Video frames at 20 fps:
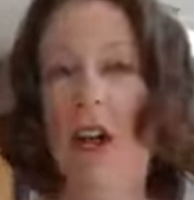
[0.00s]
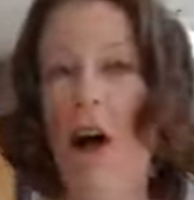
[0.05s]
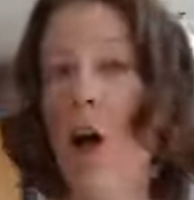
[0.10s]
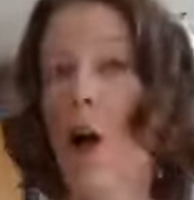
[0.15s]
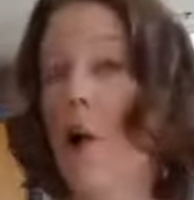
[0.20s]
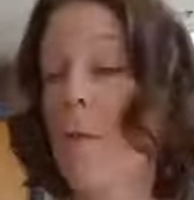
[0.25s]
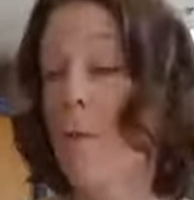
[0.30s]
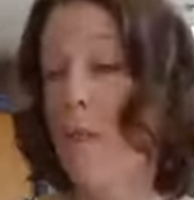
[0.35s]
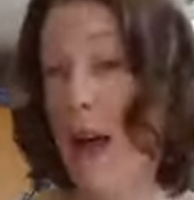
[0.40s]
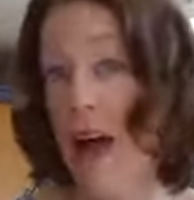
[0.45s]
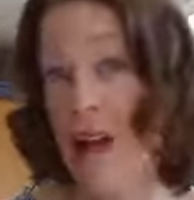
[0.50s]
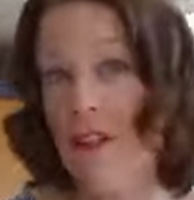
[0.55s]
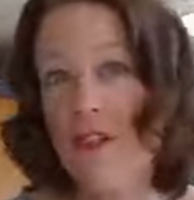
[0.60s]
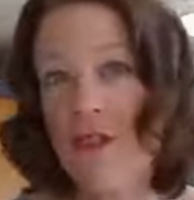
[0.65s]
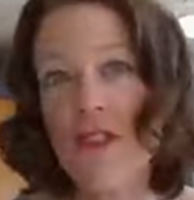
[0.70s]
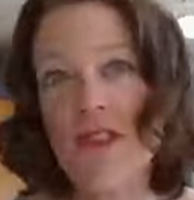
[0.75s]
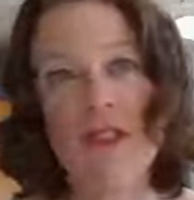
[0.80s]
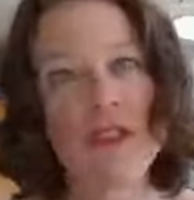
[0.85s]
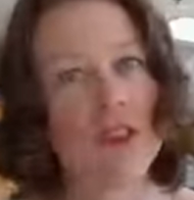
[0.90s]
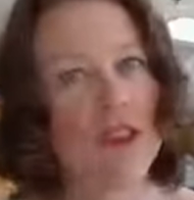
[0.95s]
Our
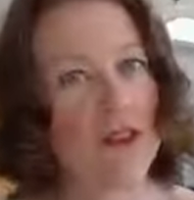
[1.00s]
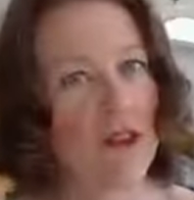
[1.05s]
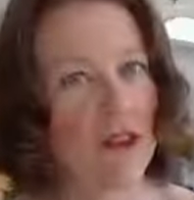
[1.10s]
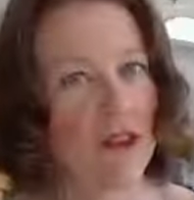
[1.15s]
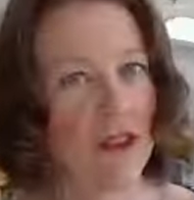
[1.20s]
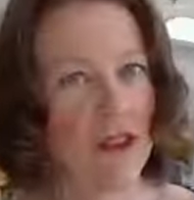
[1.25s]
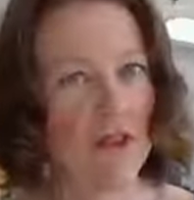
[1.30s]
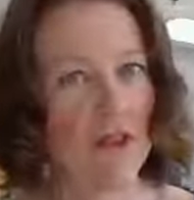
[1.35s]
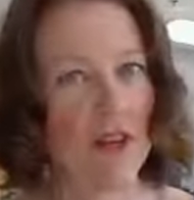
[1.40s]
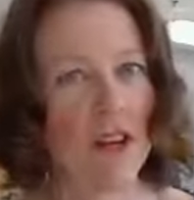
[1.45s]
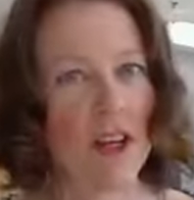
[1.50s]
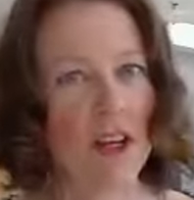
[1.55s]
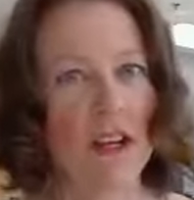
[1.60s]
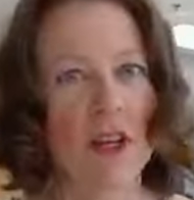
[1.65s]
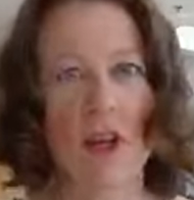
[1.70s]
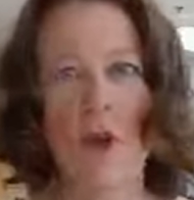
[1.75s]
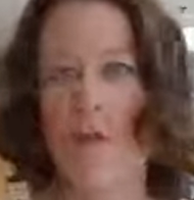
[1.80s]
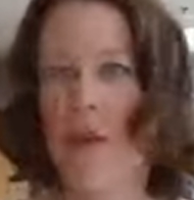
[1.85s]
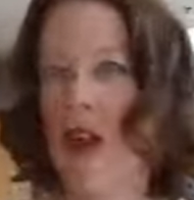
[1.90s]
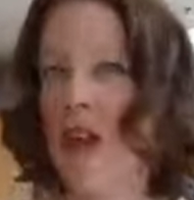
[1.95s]
mattresses are different.
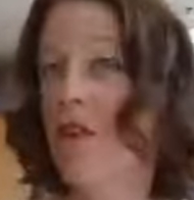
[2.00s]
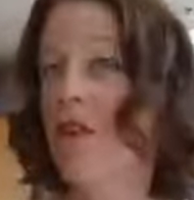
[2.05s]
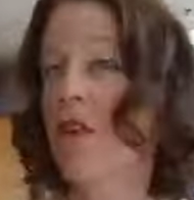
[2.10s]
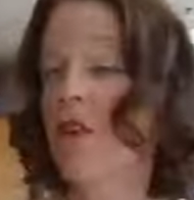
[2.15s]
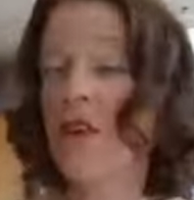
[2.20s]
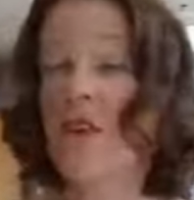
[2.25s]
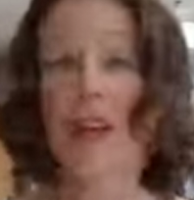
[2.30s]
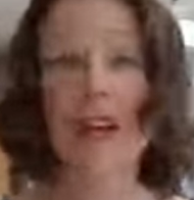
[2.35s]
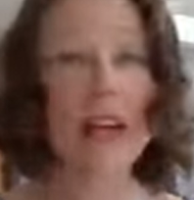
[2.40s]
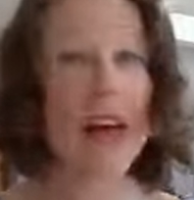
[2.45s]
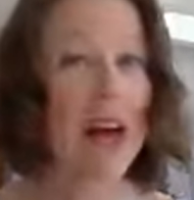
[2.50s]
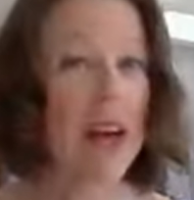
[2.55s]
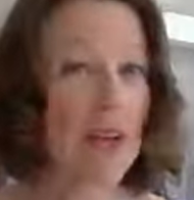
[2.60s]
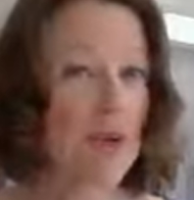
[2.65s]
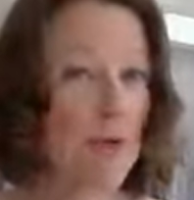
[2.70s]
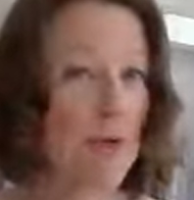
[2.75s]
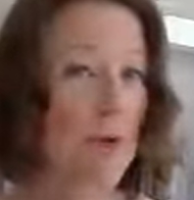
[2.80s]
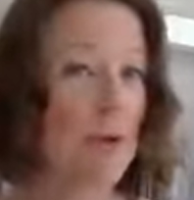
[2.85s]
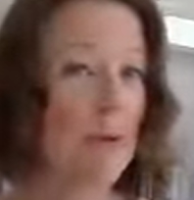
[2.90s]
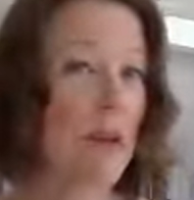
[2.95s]
You may have heard that
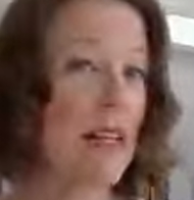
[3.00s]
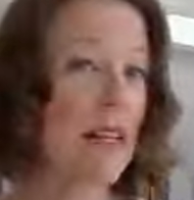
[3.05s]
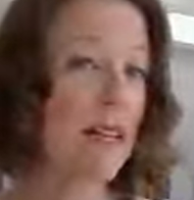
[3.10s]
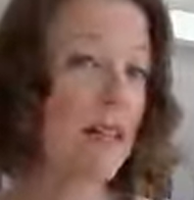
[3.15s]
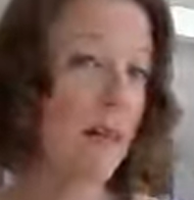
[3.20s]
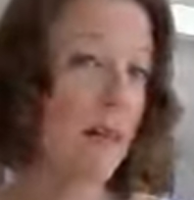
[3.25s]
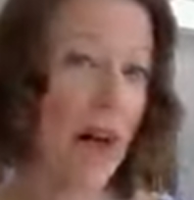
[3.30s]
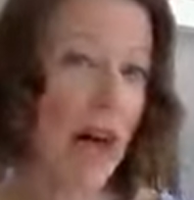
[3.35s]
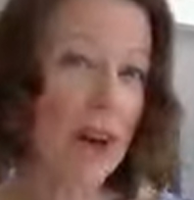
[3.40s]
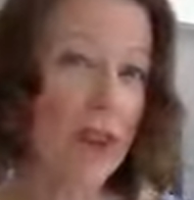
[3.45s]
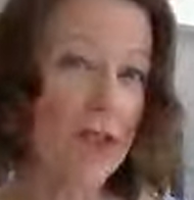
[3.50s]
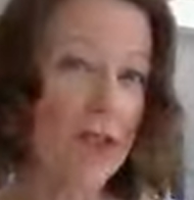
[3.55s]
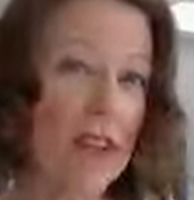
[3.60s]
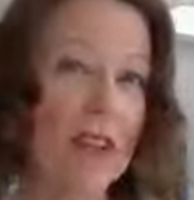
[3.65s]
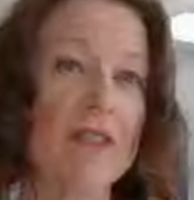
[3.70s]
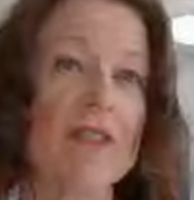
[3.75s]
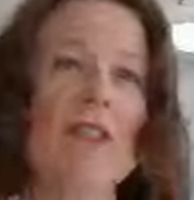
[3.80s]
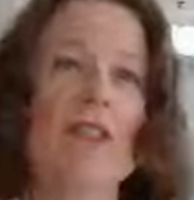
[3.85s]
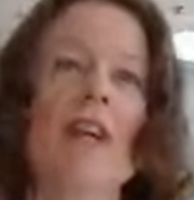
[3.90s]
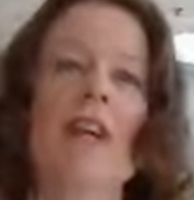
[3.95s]
Casper makes a
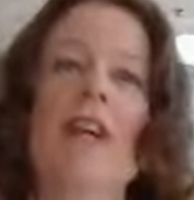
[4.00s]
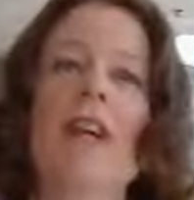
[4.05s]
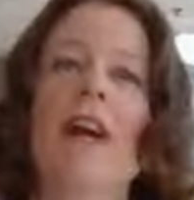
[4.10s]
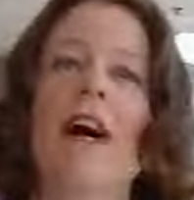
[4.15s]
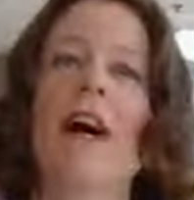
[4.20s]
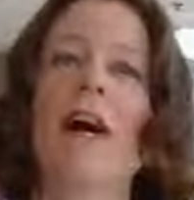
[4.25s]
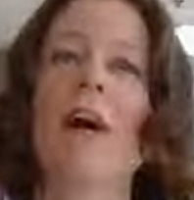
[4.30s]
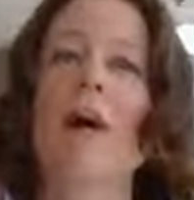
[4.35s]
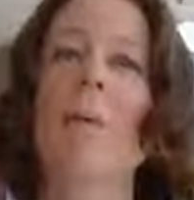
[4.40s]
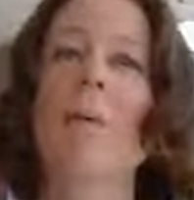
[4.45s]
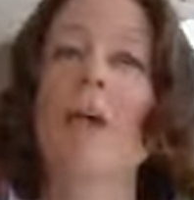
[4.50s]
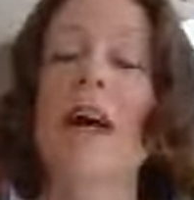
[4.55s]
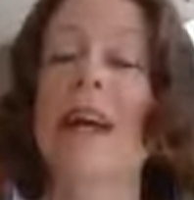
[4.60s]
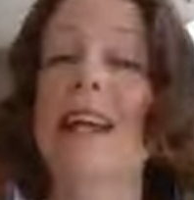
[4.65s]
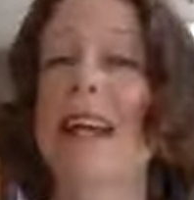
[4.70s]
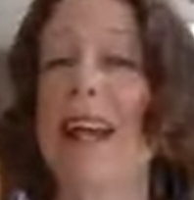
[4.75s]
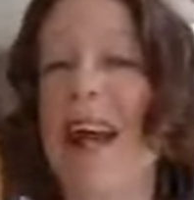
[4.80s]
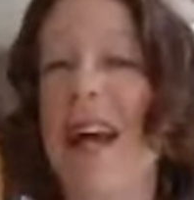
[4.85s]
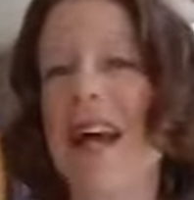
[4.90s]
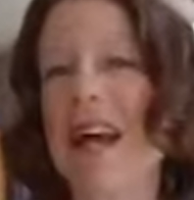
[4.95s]
mattress.
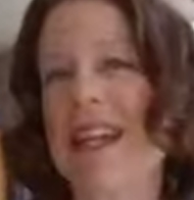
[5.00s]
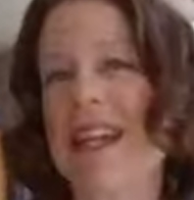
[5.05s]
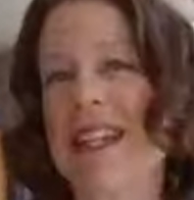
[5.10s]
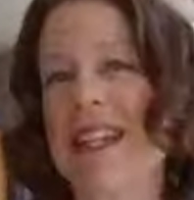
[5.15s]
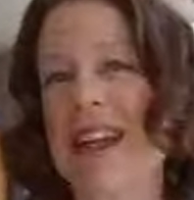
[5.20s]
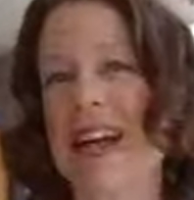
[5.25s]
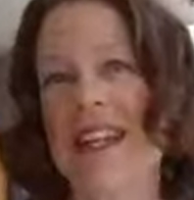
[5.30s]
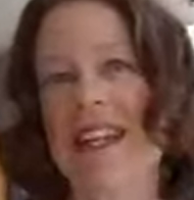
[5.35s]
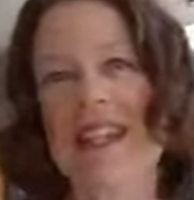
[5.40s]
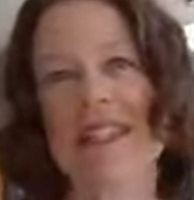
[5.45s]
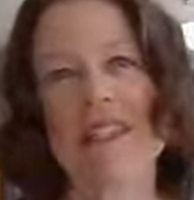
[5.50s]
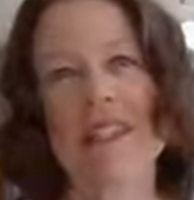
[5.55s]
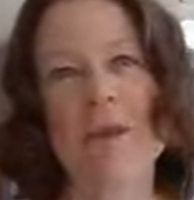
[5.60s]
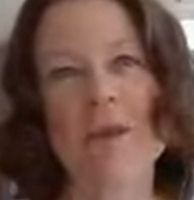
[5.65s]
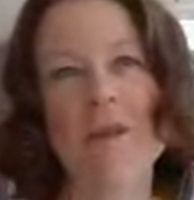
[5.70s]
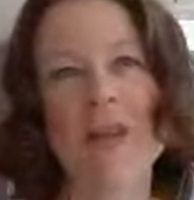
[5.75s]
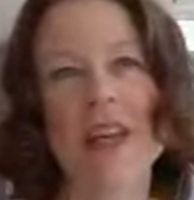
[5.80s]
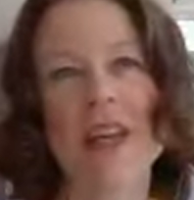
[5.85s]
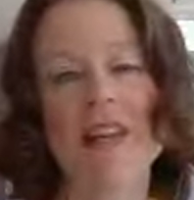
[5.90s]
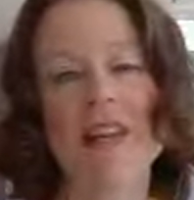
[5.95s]
Again, that is
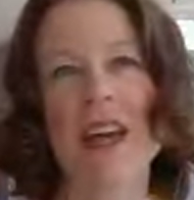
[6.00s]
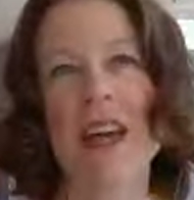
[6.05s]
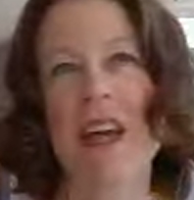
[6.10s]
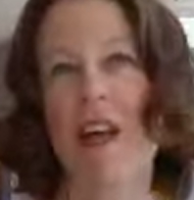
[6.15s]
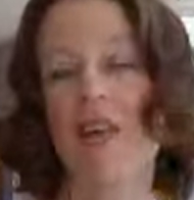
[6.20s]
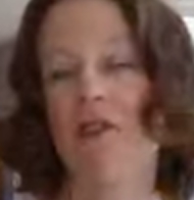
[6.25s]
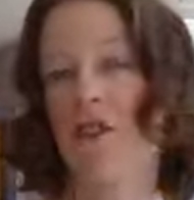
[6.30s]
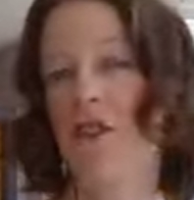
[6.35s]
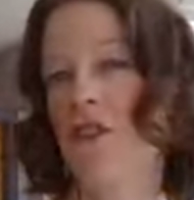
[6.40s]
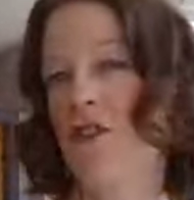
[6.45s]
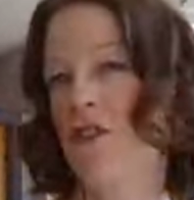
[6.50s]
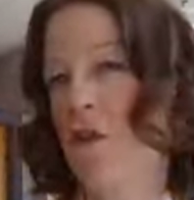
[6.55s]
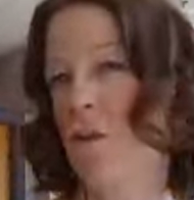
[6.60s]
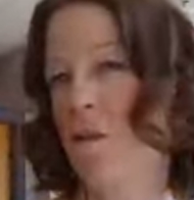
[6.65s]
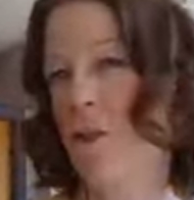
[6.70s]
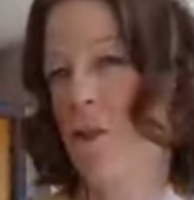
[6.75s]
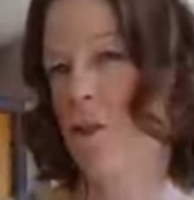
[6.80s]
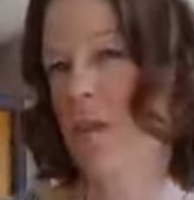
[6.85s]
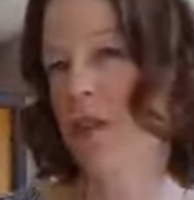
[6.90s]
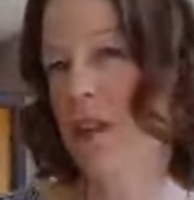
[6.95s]
something that I've heard some
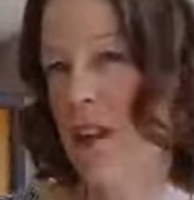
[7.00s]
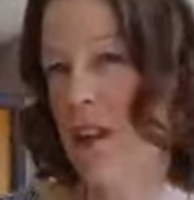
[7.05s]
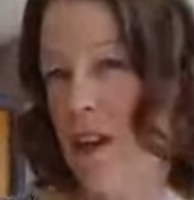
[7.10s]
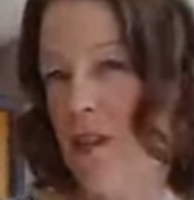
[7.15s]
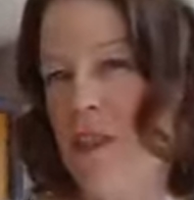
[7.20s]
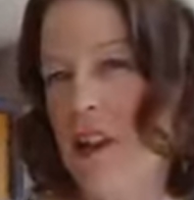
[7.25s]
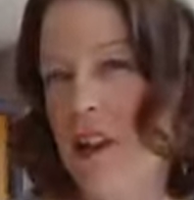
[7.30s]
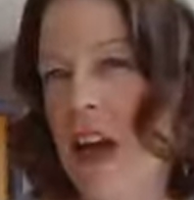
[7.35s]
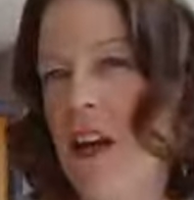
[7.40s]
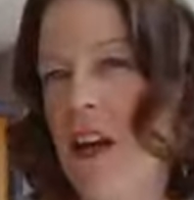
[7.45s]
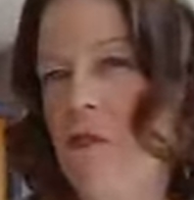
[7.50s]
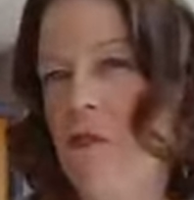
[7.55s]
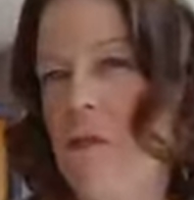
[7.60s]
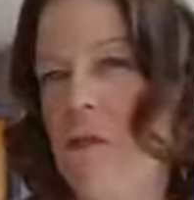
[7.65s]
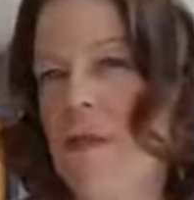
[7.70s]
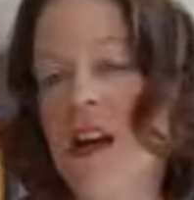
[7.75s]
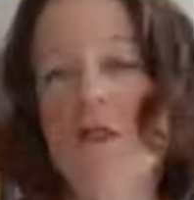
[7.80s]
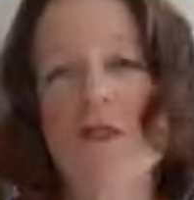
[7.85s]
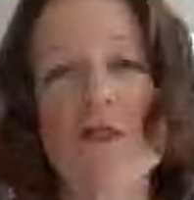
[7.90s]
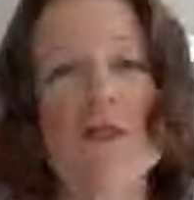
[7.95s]
people love the Casper
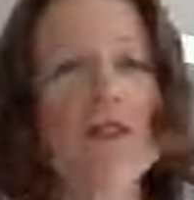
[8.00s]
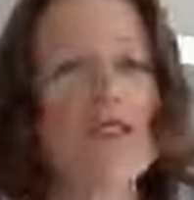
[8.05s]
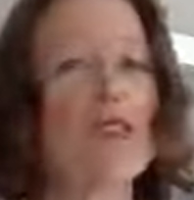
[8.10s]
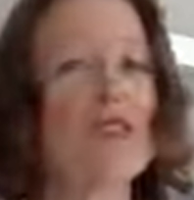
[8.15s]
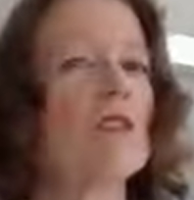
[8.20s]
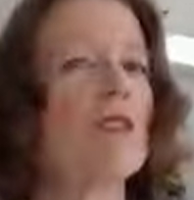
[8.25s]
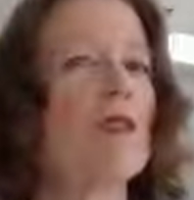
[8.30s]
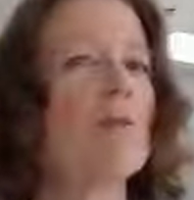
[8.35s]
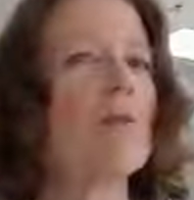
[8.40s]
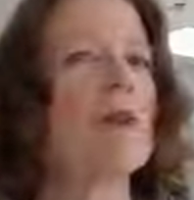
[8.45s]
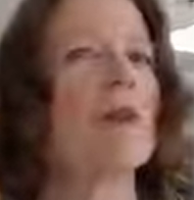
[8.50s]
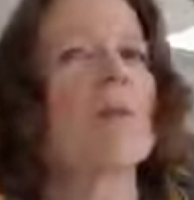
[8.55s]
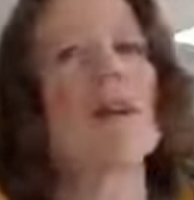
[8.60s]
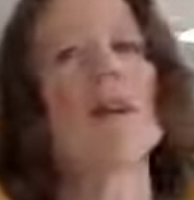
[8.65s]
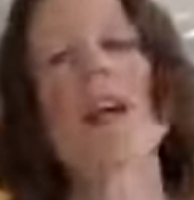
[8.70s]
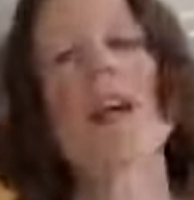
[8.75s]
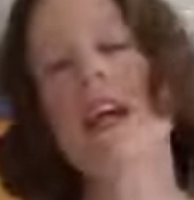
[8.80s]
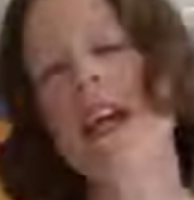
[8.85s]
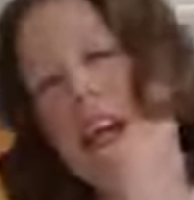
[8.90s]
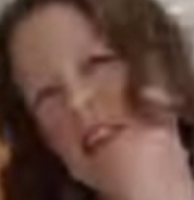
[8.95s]
mattress and some people
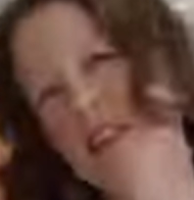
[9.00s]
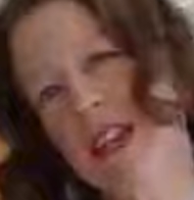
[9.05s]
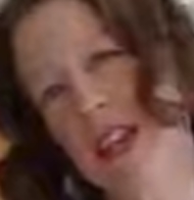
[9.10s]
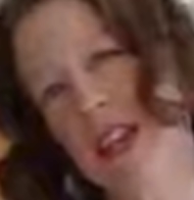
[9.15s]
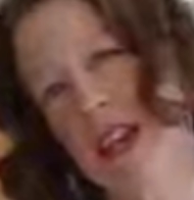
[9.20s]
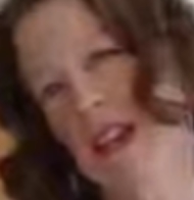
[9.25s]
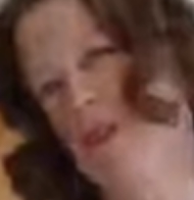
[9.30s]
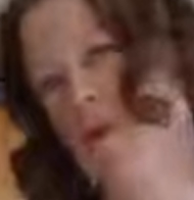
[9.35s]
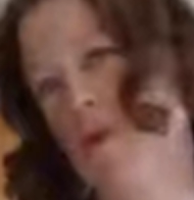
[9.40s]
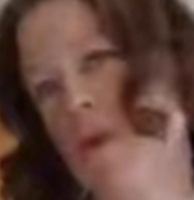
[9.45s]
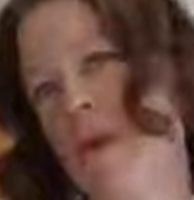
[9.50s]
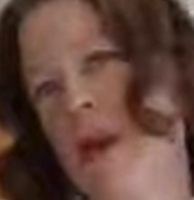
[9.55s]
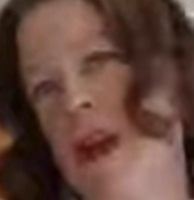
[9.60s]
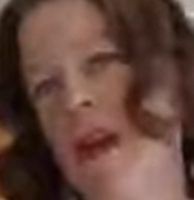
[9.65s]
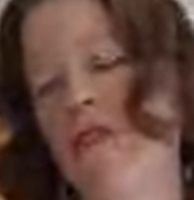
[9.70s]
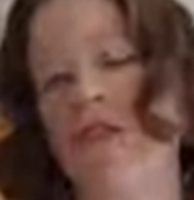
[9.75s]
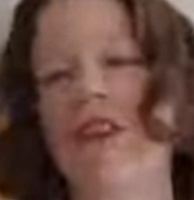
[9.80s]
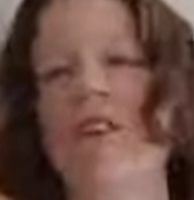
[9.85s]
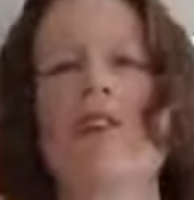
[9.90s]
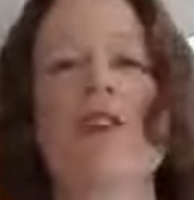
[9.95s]
hate the Casper
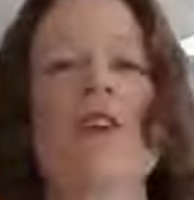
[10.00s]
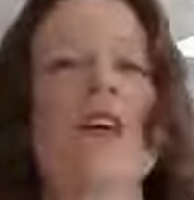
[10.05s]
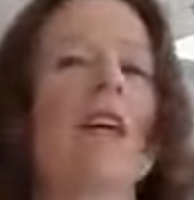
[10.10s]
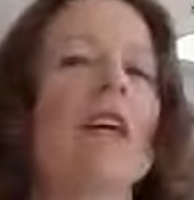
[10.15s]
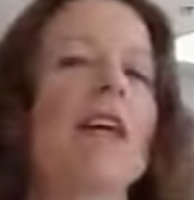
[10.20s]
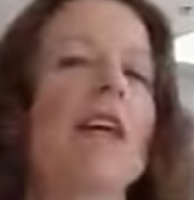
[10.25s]
mattress.